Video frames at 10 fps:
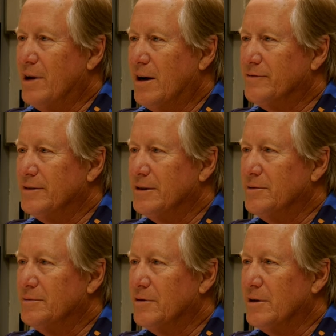off on you
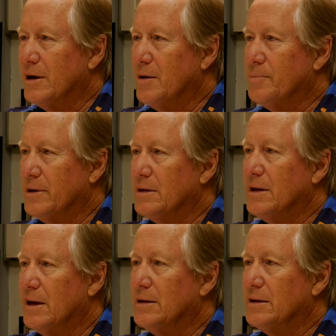growing up in a
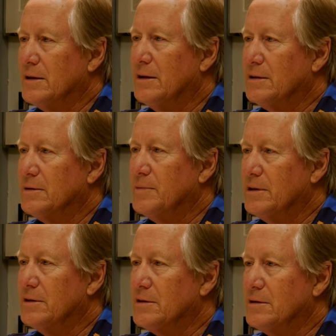town like that? I mean, that's